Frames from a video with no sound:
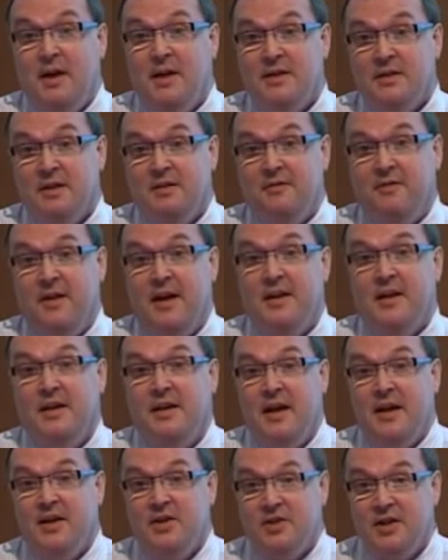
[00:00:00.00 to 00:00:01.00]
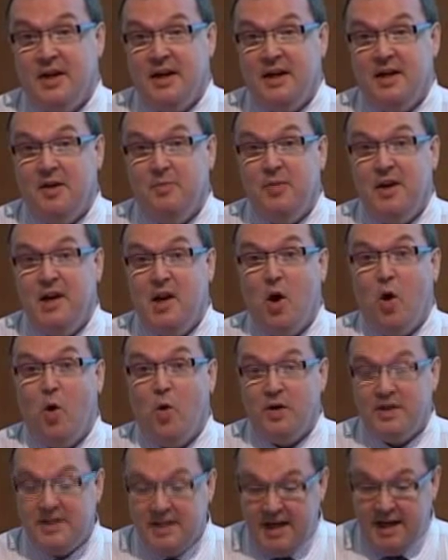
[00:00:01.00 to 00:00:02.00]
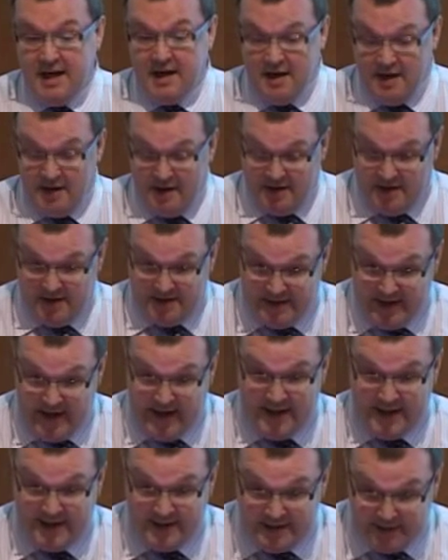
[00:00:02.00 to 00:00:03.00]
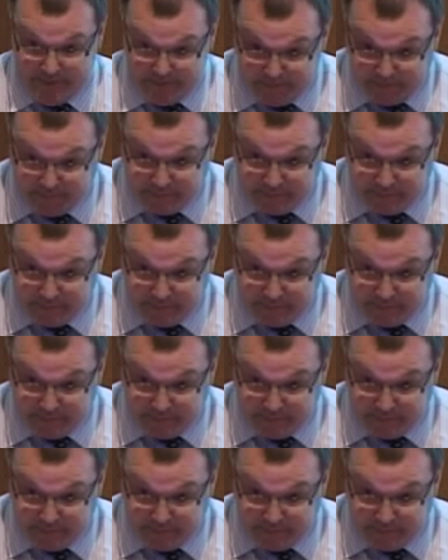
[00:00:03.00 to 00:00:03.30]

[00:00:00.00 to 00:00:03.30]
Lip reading: So the fact that the exudate can be locked in and contained